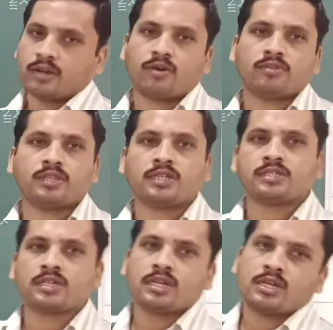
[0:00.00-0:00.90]
on this
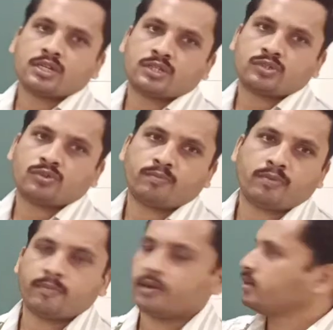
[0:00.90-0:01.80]
soap
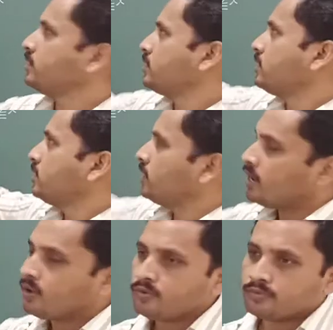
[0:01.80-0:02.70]
bubble.
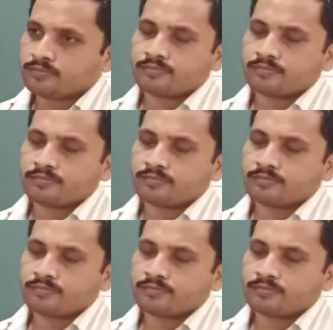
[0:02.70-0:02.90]
Now,